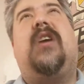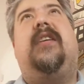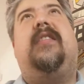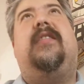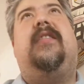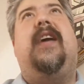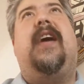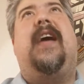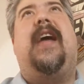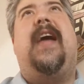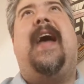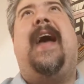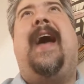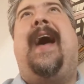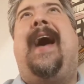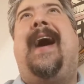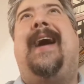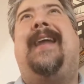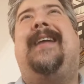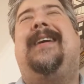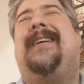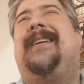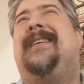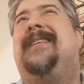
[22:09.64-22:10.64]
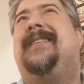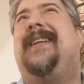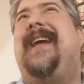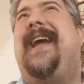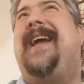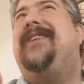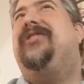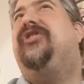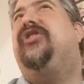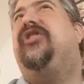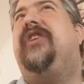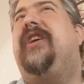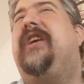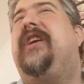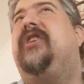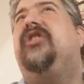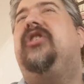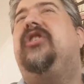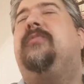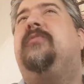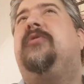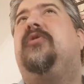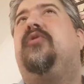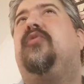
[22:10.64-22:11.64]
they had an ancient
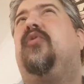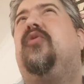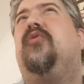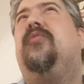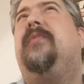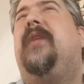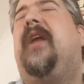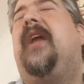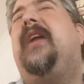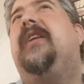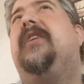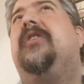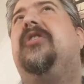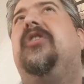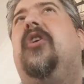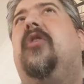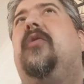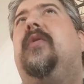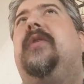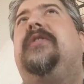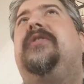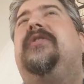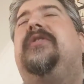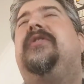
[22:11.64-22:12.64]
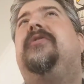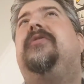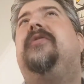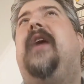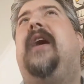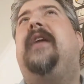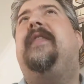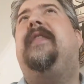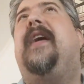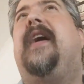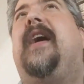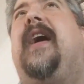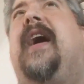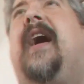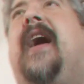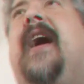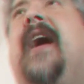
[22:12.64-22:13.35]
Egypt room that I didn't go into, and they